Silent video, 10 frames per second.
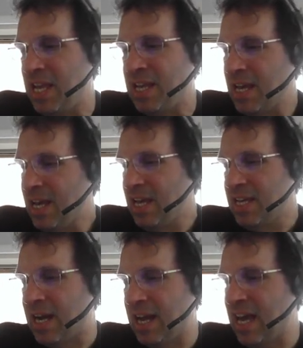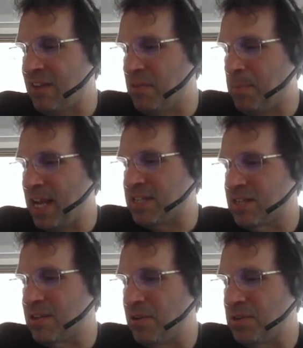He got out of a
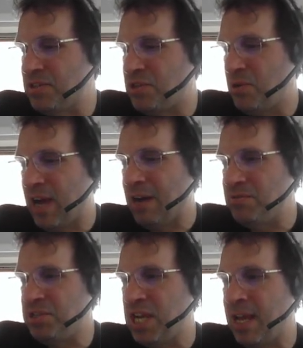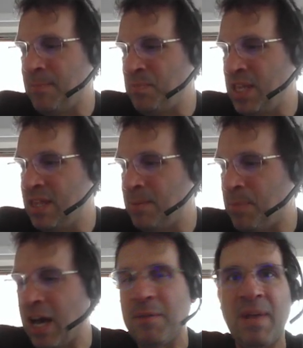bases loaded 2-out jam in the
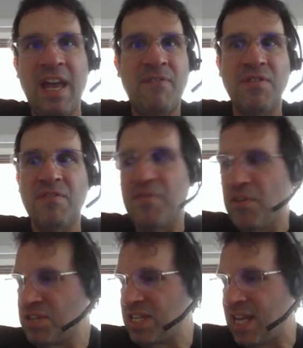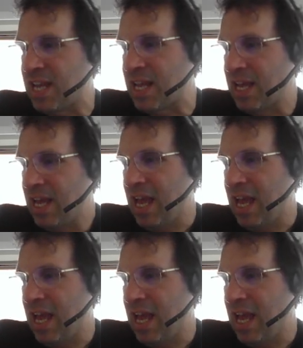bottom half of the first inning,